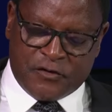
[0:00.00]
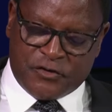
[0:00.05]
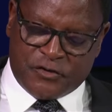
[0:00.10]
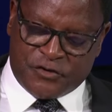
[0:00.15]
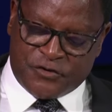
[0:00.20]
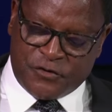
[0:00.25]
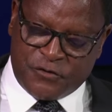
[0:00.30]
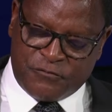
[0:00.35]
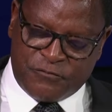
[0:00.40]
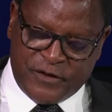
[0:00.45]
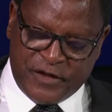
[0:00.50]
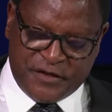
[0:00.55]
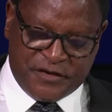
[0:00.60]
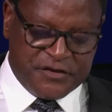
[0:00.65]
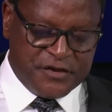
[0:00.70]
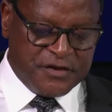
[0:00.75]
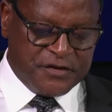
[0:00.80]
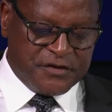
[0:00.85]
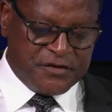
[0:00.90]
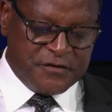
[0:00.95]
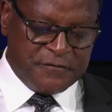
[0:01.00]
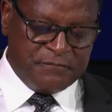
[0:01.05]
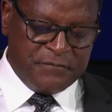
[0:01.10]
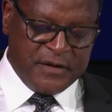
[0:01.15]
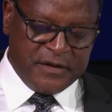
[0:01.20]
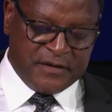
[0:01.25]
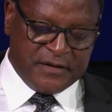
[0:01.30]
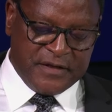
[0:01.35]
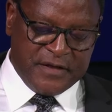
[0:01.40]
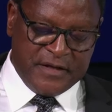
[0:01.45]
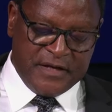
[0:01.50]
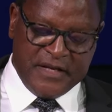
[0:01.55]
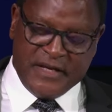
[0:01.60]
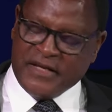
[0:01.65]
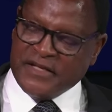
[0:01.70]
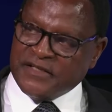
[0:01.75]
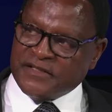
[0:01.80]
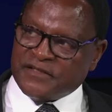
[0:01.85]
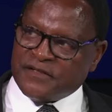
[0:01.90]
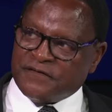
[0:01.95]
too rigid to meet the
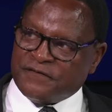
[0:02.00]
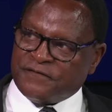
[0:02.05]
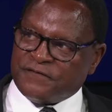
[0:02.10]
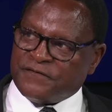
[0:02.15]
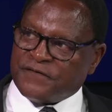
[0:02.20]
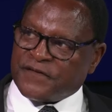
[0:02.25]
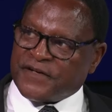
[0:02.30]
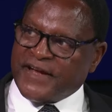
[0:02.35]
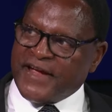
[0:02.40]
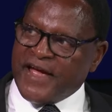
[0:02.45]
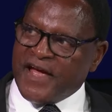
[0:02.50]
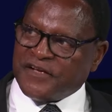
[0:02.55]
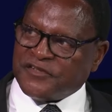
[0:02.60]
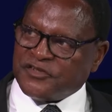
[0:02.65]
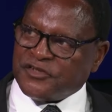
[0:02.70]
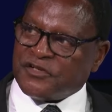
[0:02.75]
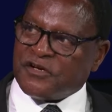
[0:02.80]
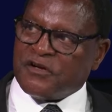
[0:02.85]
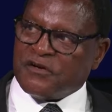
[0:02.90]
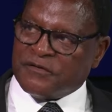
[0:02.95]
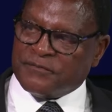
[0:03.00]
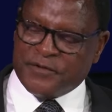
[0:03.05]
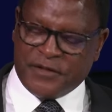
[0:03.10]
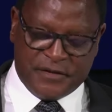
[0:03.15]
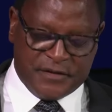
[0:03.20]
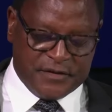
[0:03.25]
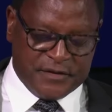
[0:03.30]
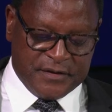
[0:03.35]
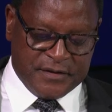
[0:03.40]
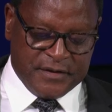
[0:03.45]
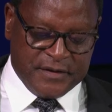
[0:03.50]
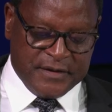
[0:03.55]
needs of cash economies,